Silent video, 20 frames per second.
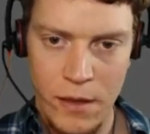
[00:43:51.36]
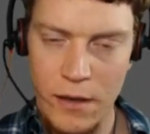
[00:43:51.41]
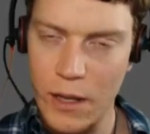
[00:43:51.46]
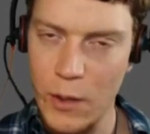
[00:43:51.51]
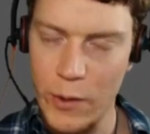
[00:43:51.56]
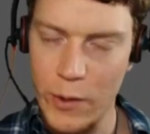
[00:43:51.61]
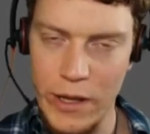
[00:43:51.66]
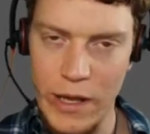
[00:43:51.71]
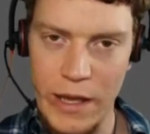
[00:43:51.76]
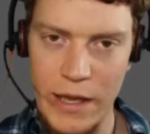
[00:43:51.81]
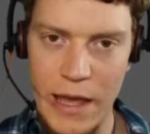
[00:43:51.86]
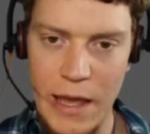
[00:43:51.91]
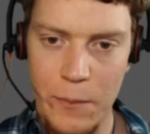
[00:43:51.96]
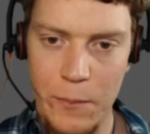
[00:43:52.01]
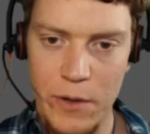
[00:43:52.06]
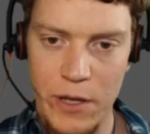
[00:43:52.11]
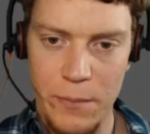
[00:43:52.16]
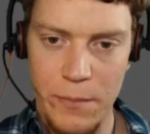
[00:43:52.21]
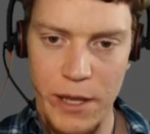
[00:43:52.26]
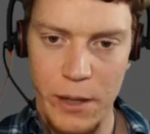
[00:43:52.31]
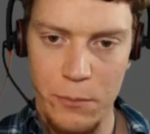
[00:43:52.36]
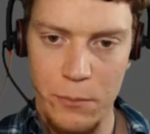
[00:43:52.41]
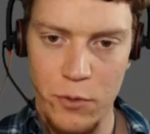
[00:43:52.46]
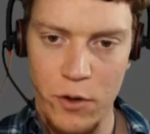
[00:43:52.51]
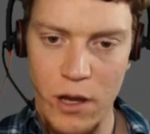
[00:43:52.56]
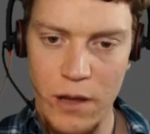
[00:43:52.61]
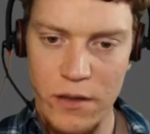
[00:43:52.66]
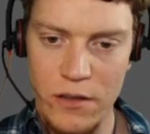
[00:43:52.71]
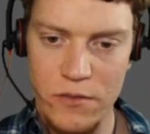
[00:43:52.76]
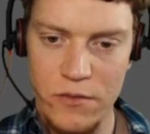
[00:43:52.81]
Now again, we can make it
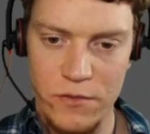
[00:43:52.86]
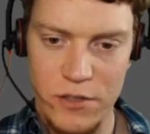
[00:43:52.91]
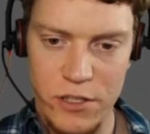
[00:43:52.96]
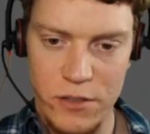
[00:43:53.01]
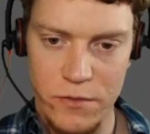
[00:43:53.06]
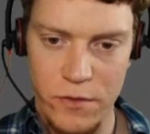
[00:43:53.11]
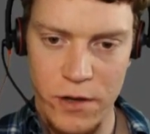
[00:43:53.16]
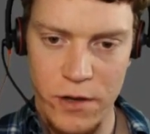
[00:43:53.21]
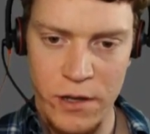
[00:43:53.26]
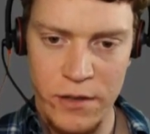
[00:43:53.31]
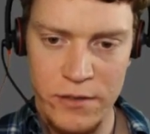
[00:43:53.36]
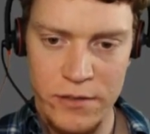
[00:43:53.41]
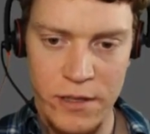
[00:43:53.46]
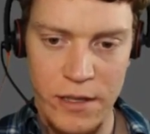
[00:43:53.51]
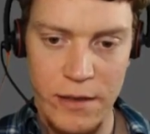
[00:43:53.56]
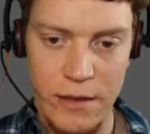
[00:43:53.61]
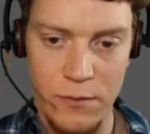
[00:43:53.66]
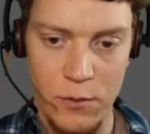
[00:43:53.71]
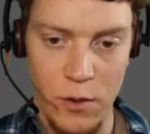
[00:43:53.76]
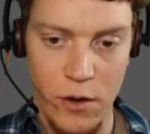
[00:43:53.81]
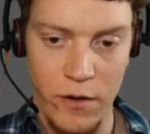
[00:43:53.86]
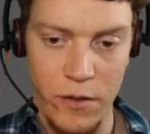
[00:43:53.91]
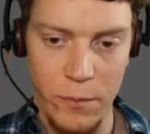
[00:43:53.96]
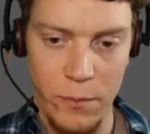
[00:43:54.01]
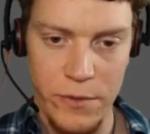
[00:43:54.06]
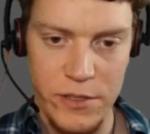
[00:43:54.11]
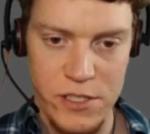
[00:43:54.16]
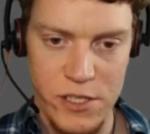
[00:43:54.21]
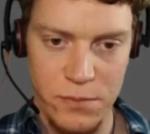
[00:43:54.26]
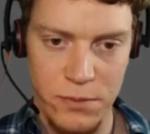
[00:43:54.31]
private just for us if you are in the
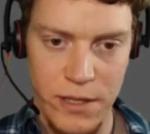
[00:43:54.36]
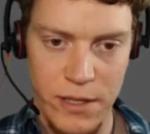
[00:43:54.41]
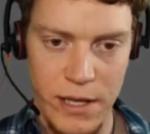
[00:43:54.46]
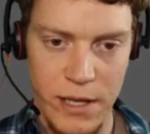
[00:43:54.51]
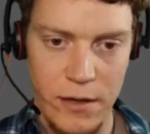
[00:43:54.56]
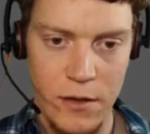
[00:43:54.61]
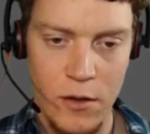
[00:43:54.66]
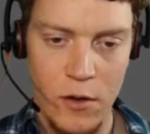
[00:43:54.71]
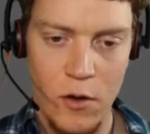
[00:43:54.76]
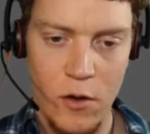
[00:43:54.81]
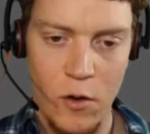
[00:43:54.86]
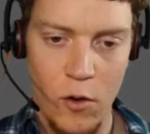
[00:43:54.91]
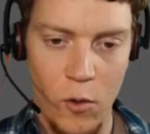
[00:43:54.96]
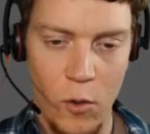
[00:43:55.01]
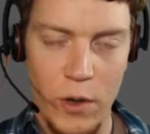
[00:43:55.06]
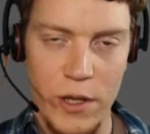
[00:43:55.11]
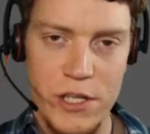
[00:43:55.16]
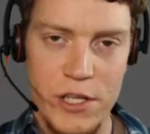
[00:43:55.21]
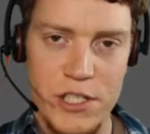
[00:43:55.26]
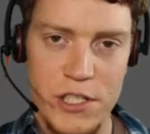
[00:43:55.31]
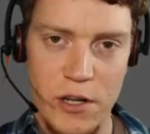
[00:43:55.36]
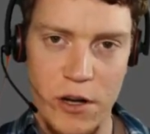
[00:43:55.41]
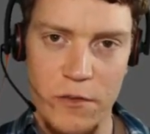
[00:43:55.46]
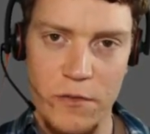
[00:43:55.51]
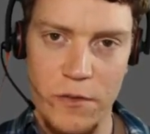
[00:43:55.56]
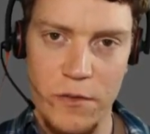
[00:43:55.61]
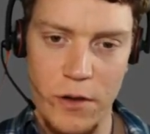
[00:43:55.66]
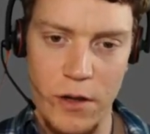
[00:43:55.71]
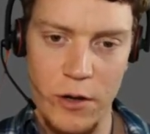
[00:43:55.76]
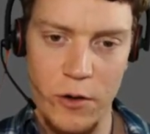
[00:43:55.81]
business plan, or we can share it
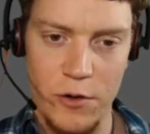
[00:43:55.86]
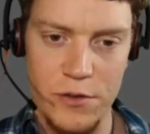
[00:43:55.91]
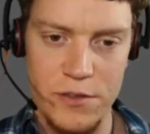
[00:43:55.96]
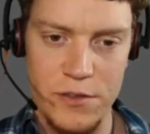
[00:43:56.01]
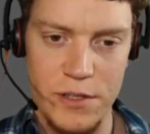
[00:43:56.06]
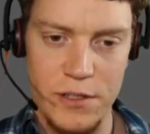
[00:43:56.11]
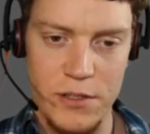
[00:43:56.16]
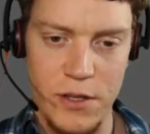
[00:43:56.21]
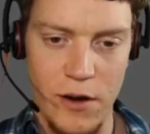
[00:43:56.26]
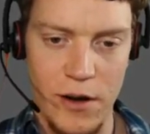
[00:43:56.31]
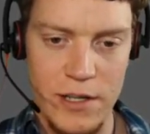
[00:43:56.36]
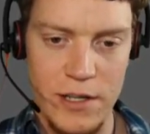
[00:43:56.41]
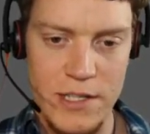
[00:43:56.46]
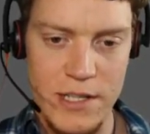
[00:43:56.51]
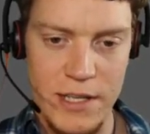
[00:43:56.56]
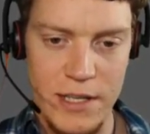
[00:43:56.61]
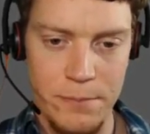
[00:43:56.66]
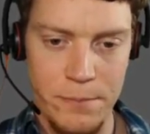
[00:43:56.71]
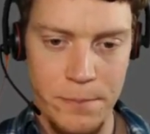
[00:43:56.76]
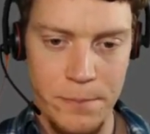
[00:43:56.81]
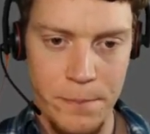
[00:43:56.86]
across the entire team.